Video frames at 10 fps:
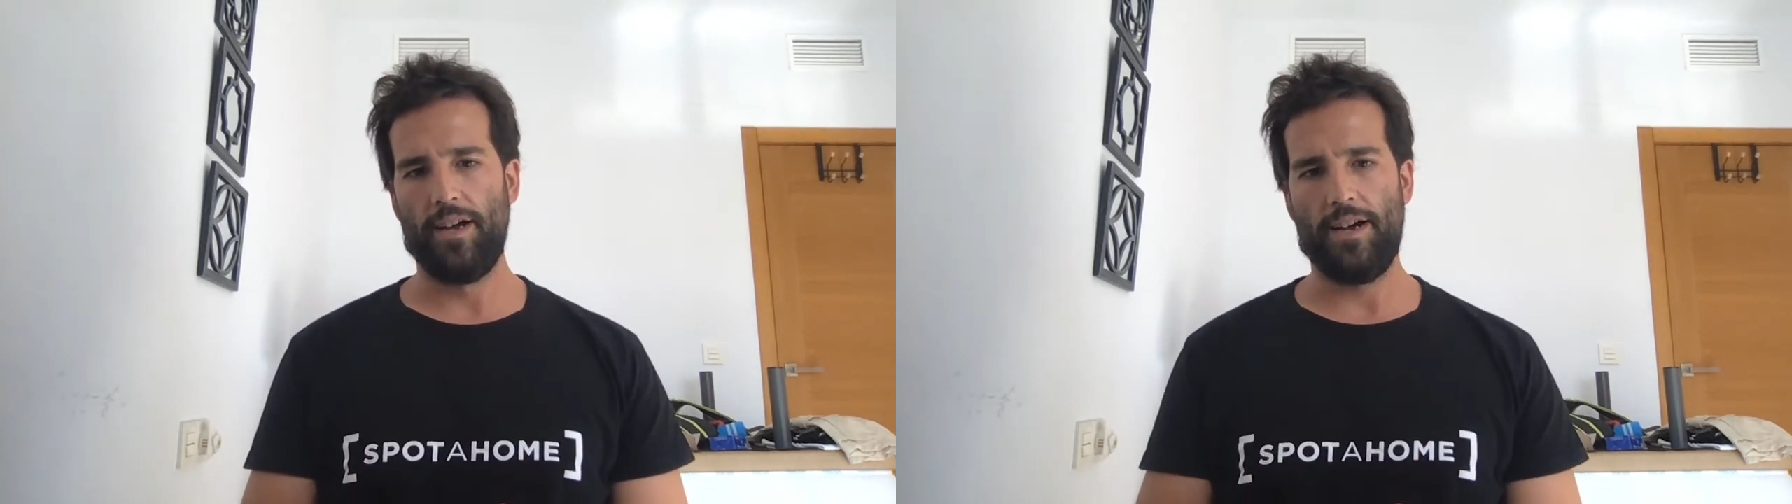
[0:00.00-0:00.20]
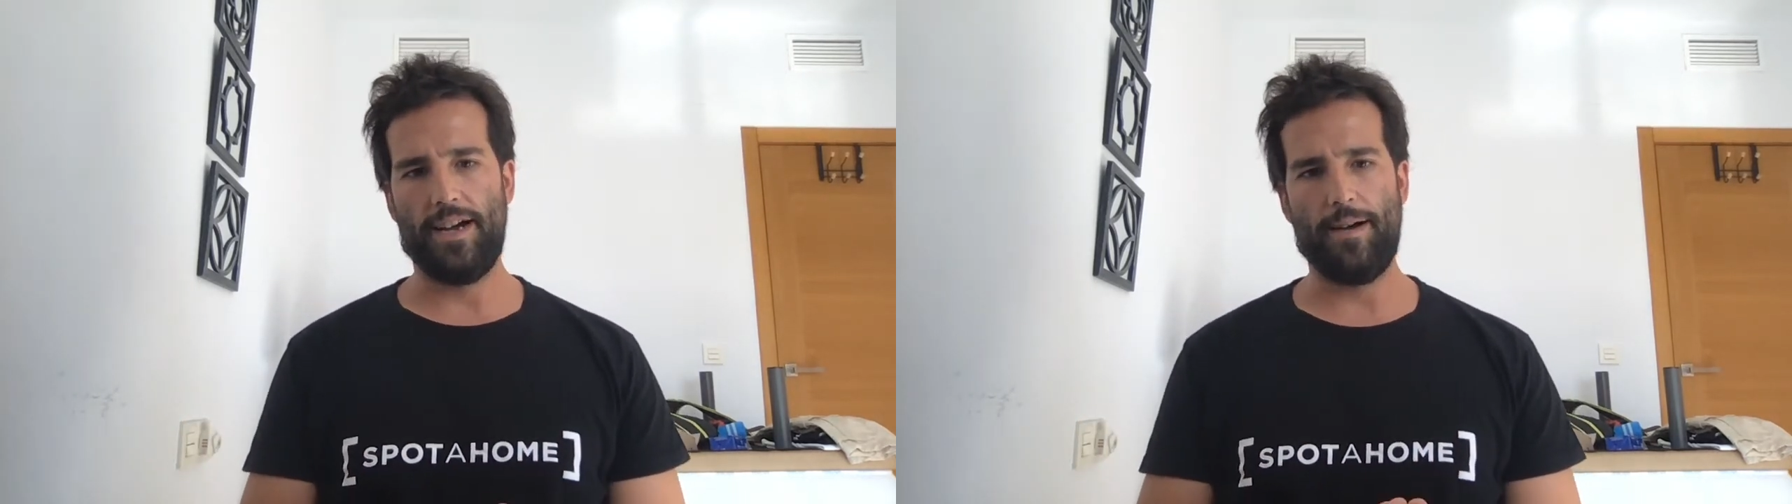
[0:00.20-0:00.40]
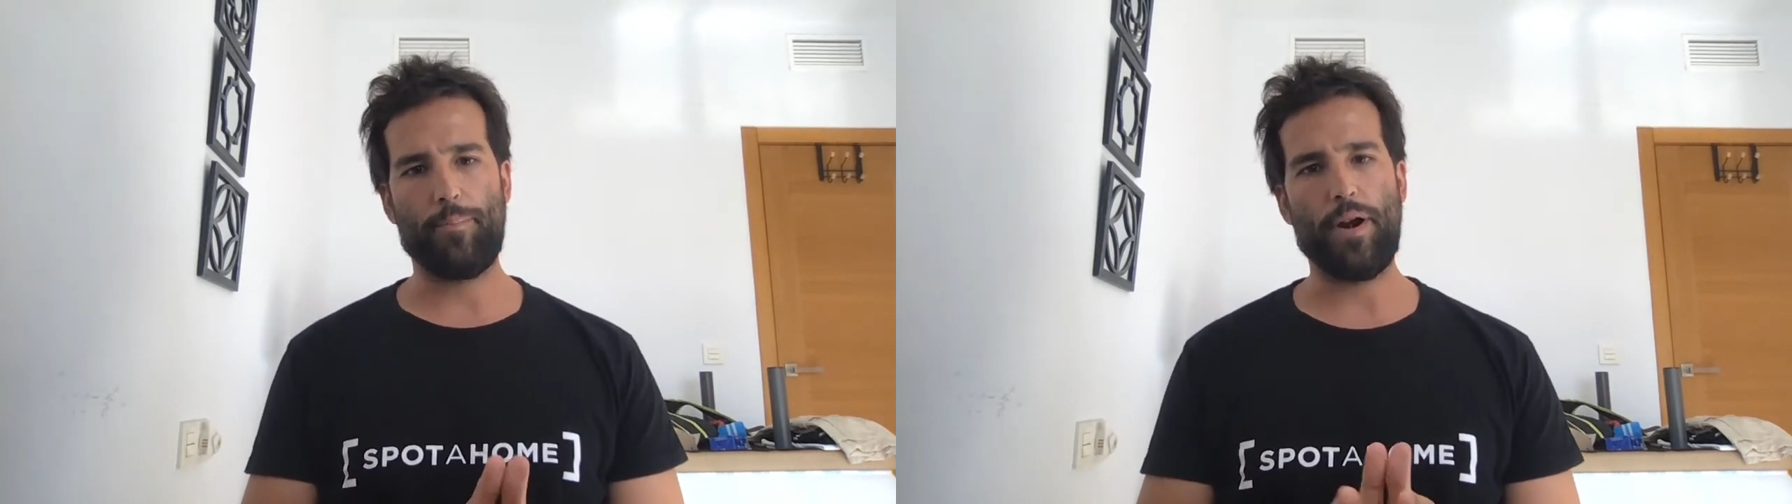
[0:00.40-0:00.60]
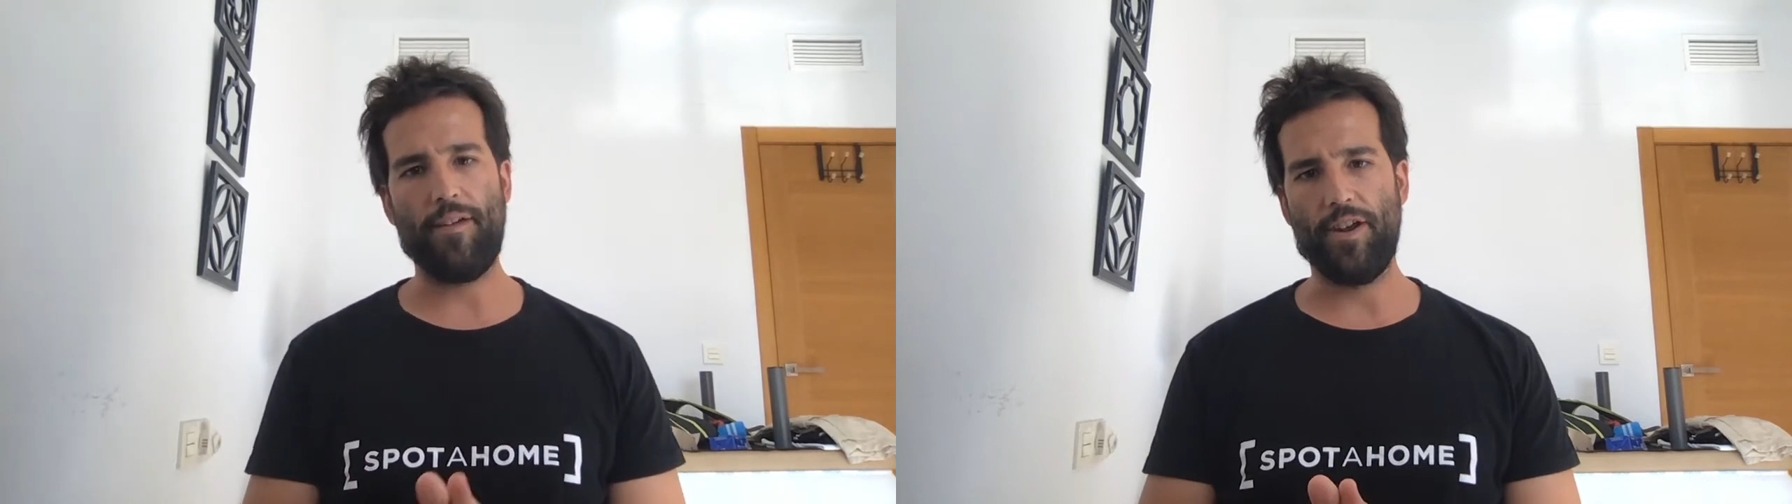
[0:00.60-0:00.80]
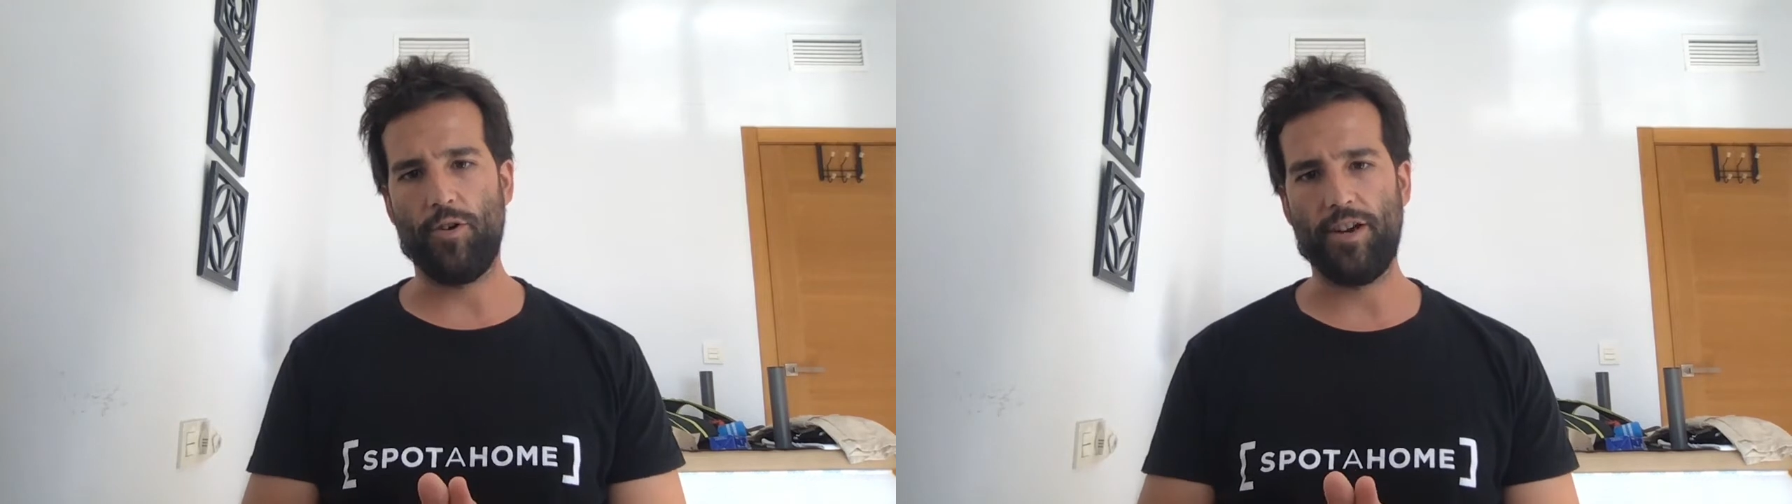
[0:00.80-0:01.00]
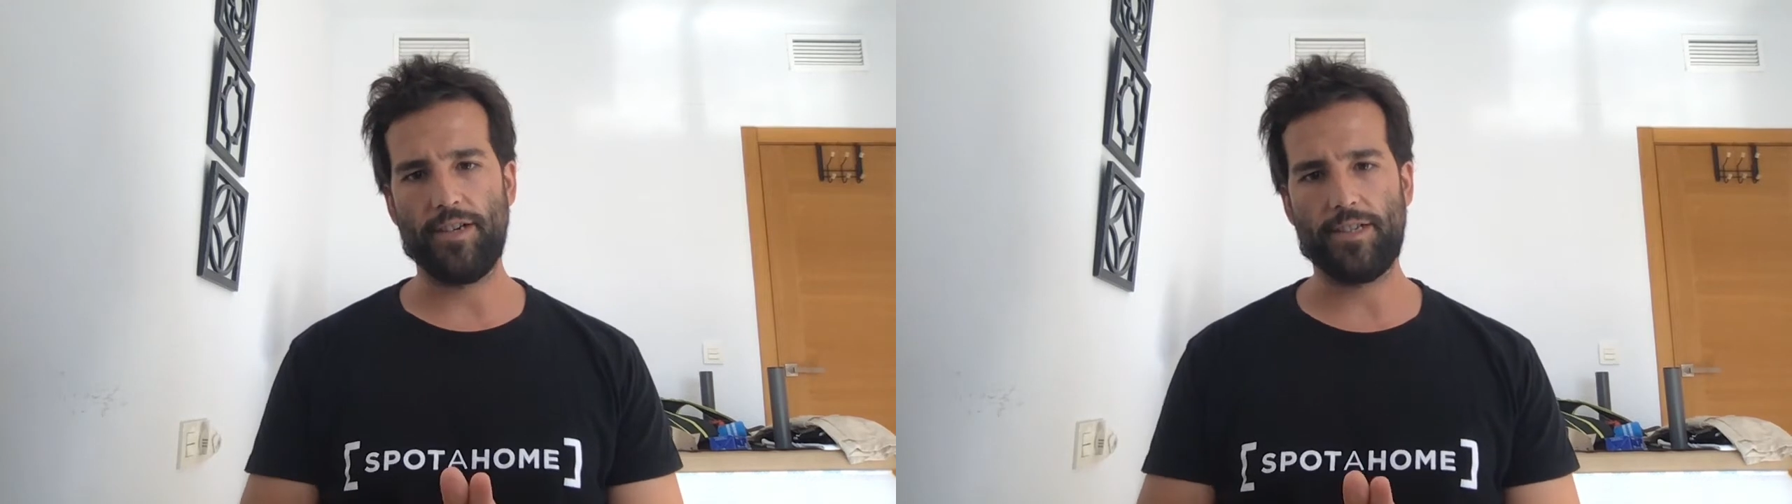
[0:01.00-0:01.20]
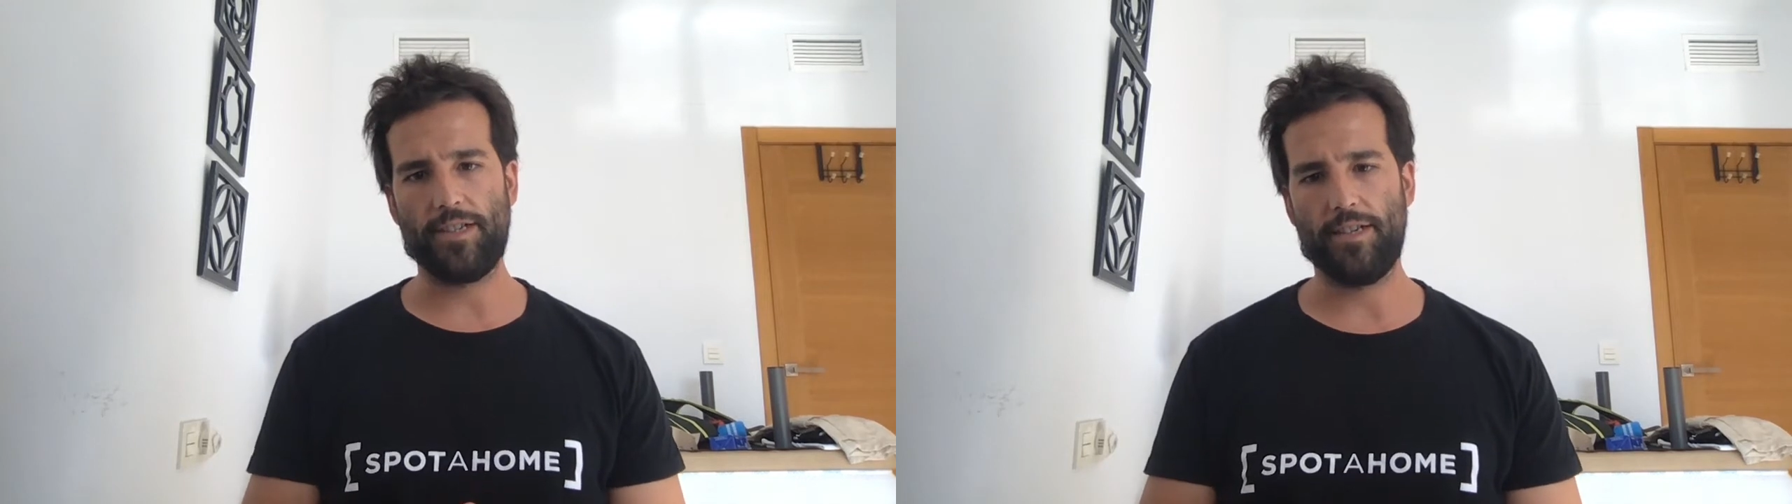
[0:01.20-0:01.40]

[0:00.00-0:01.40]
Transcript: private owners,